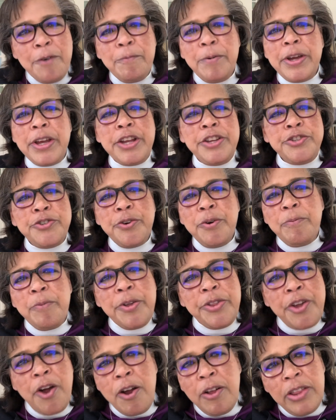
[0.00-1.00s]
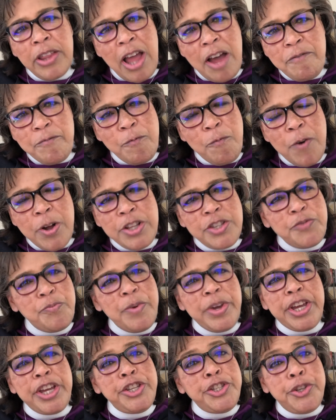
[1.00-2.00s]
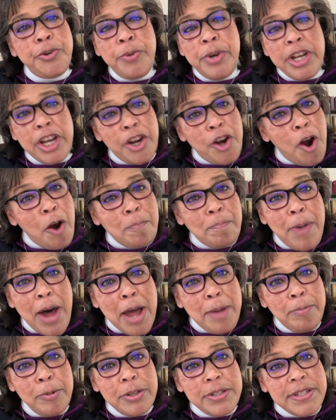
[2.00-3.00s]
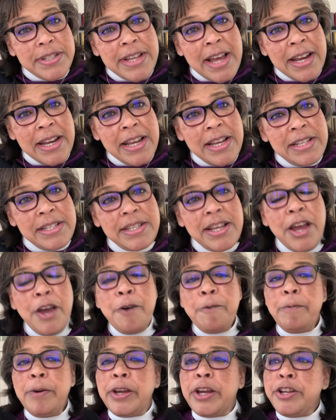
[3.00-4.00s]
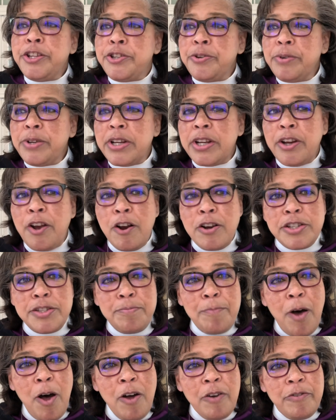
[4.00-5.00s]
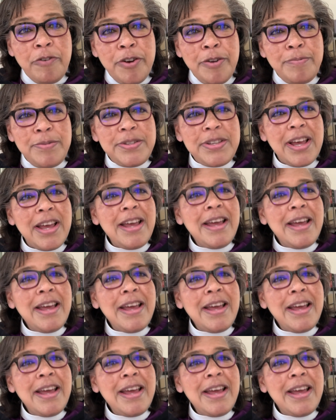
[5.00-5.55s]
We can do it with our loved ones. We can do it in our Bible studies. We can do it in our small groups.